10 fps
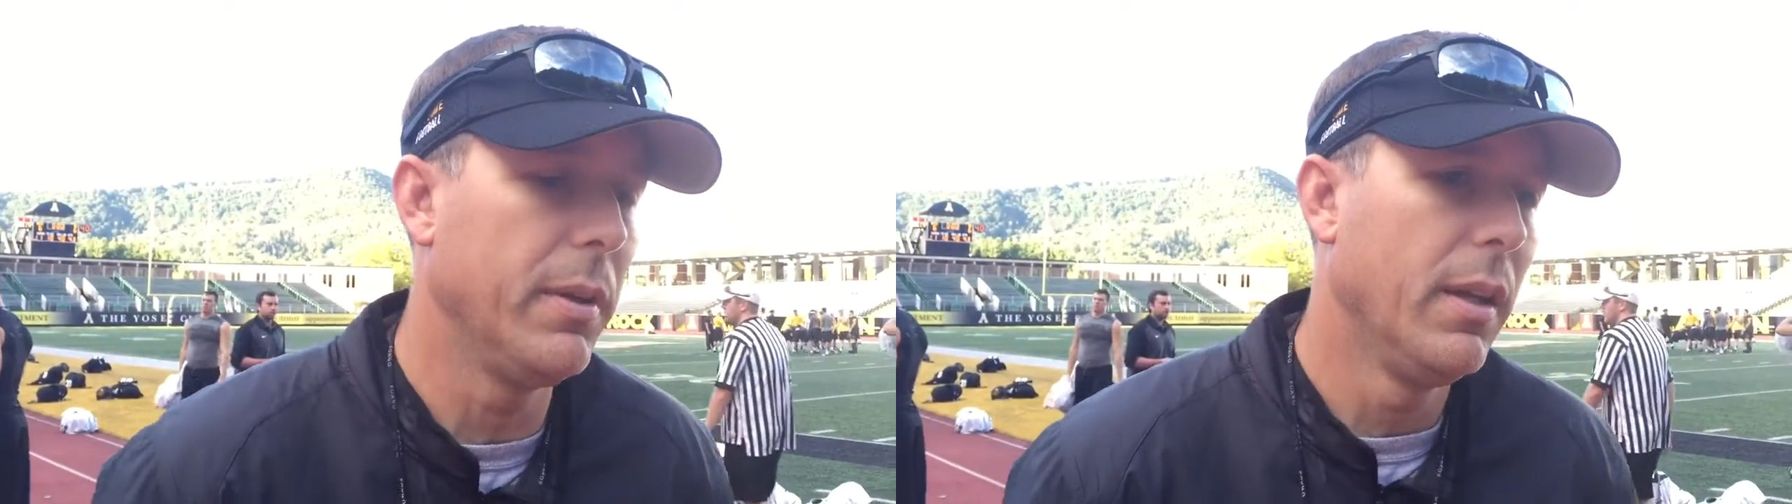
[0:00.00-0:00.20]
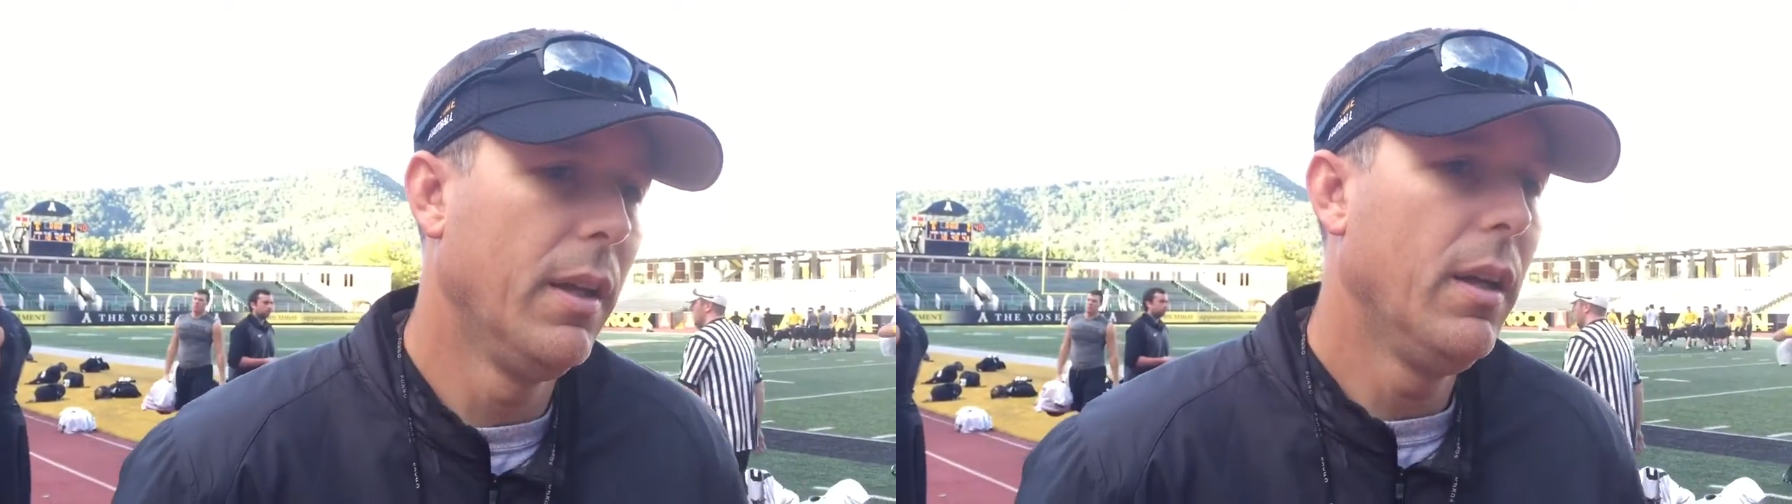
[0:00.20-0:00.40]

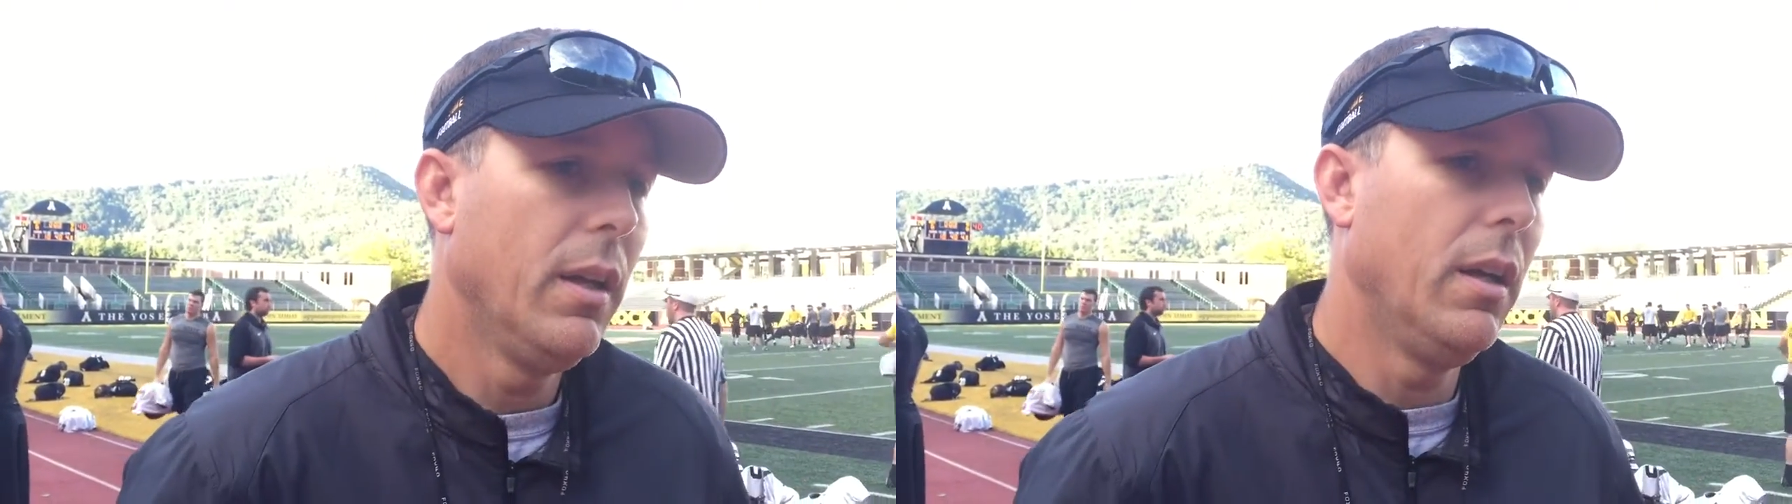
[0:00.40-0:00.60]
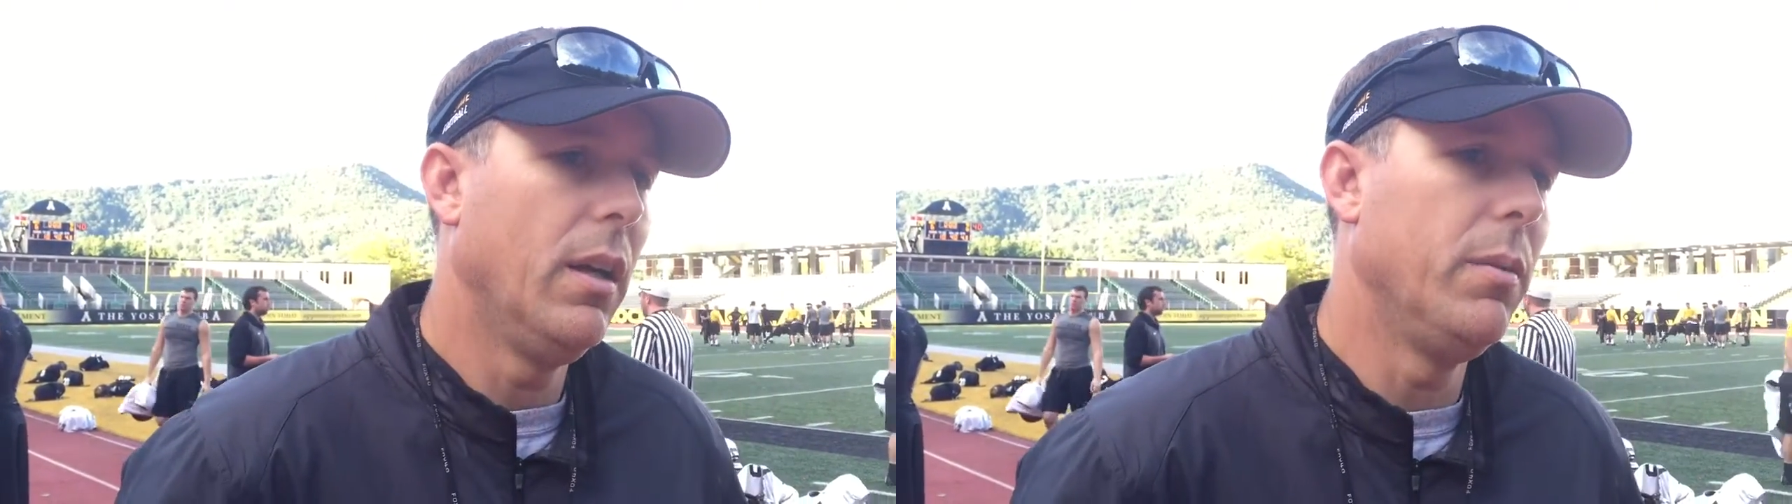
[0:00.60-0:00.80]

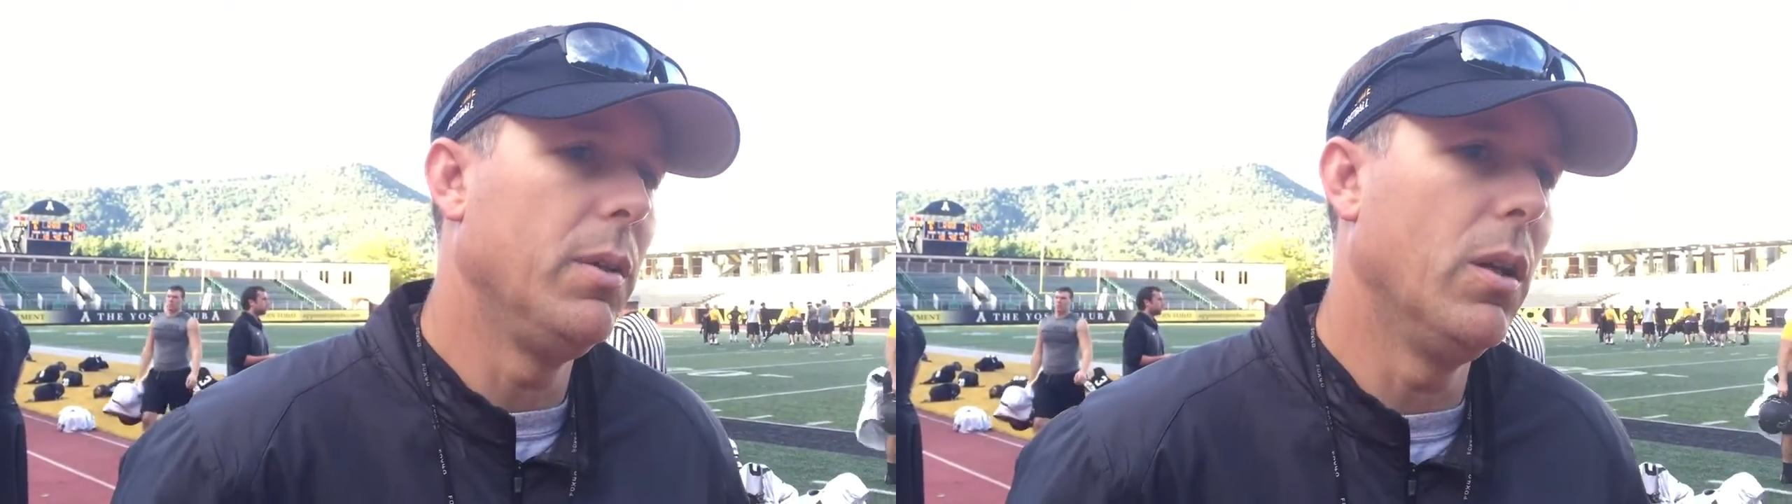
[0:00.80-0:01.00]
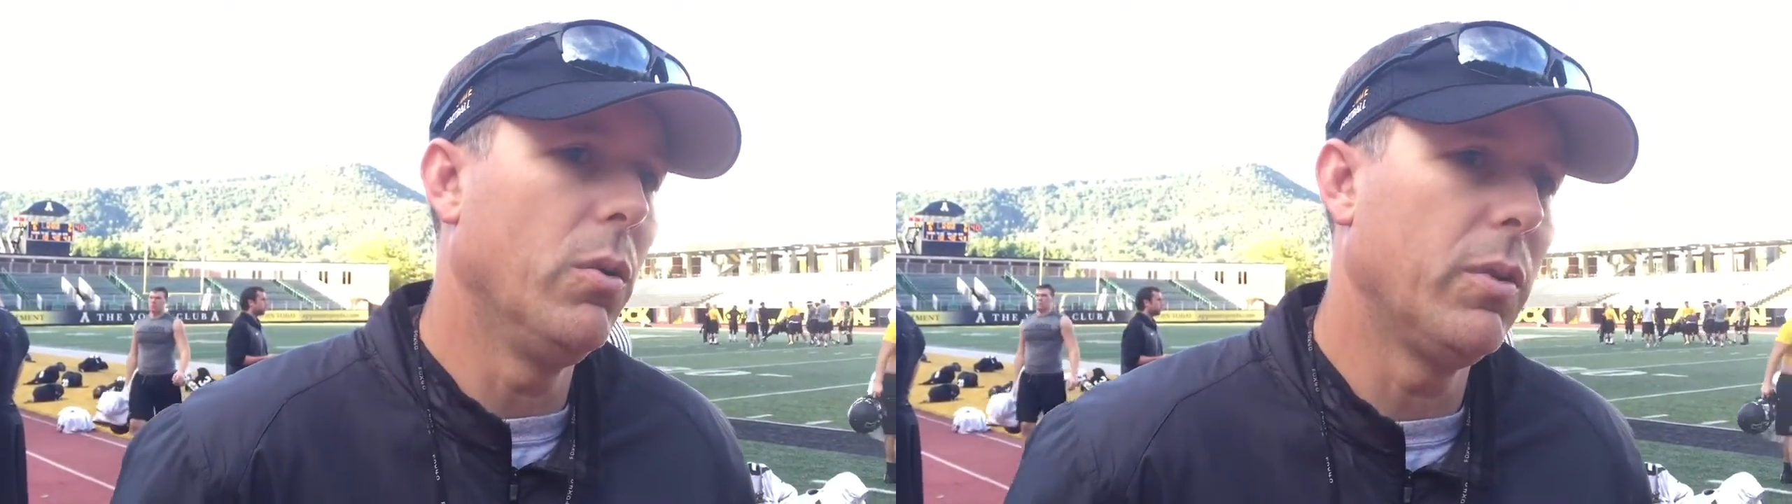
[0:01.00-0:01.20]

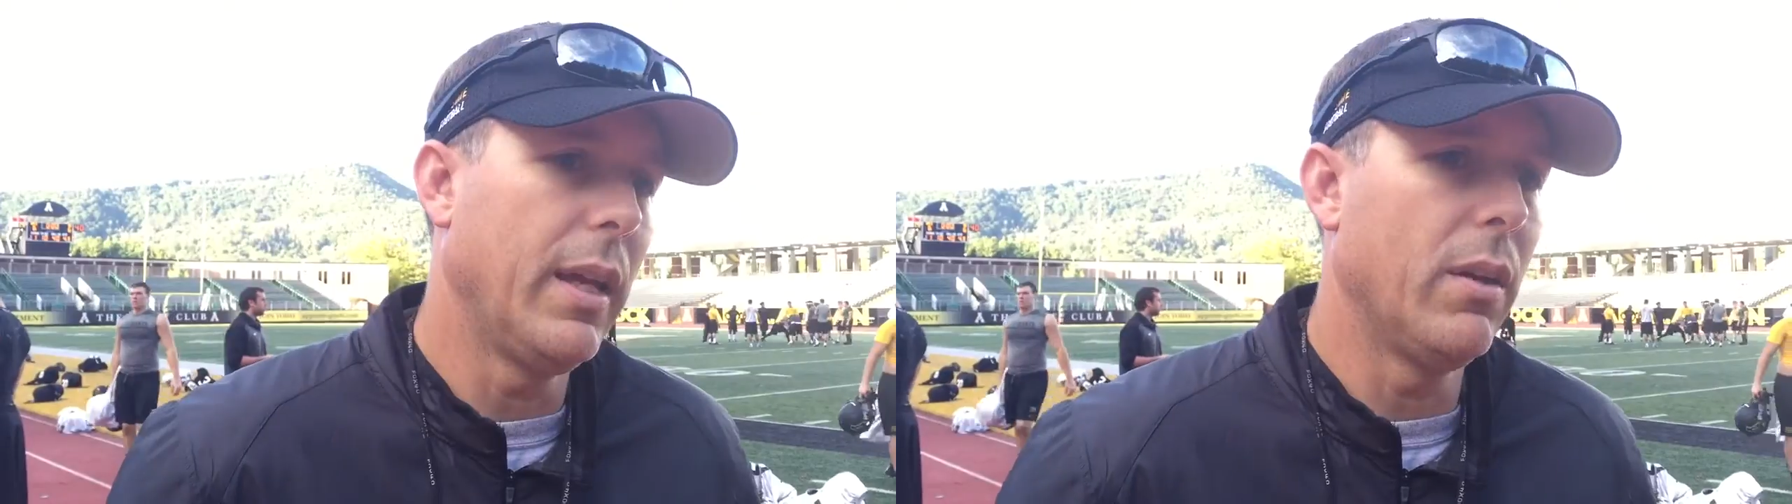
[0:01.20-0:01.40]
and they